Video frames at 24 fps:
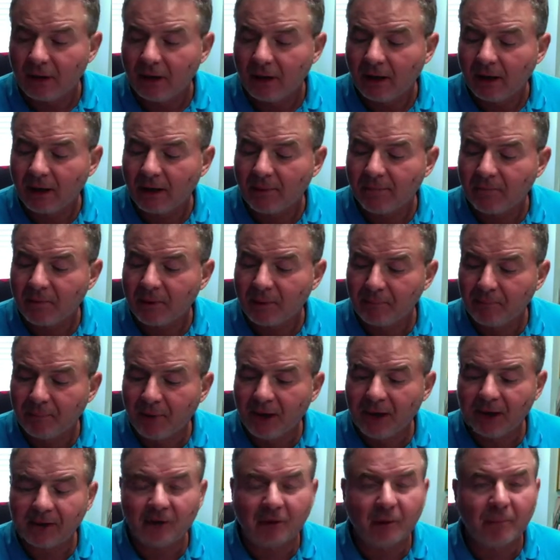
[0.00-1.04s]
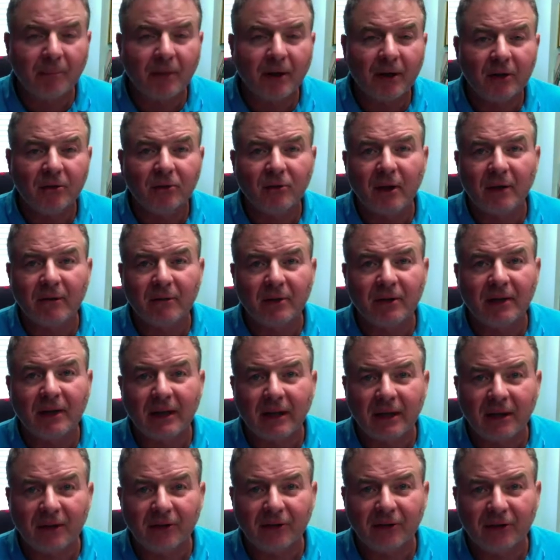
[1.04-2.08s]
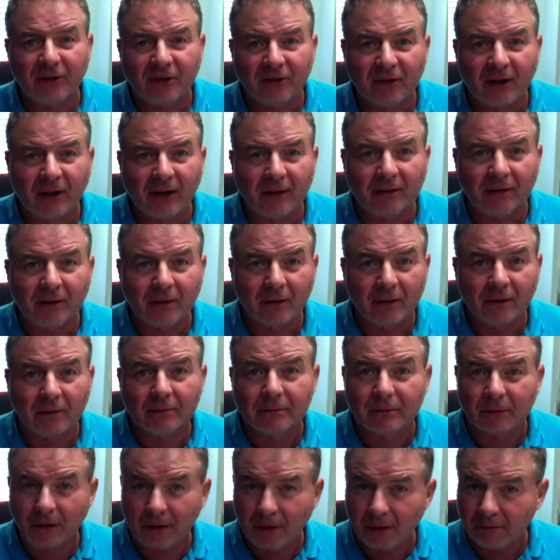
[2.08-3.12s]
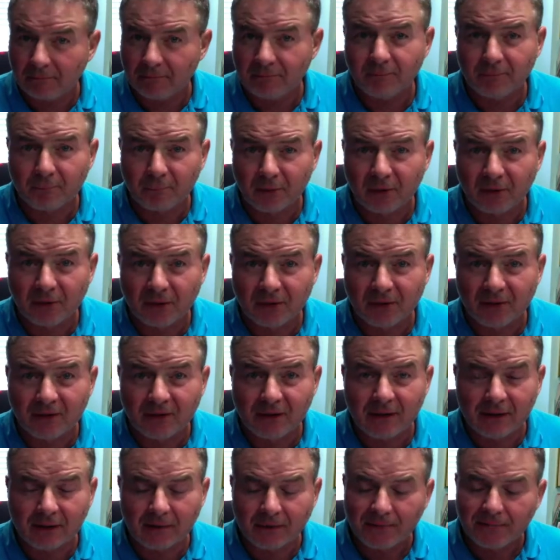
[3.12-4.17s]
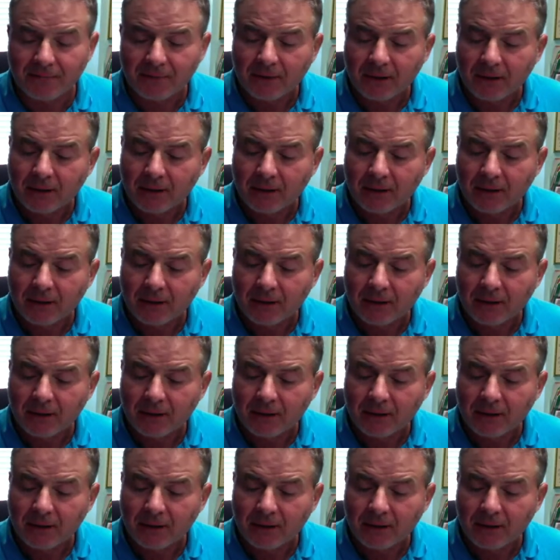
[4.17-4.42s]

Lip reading: But compared to everything else that's out there, pretty good deal.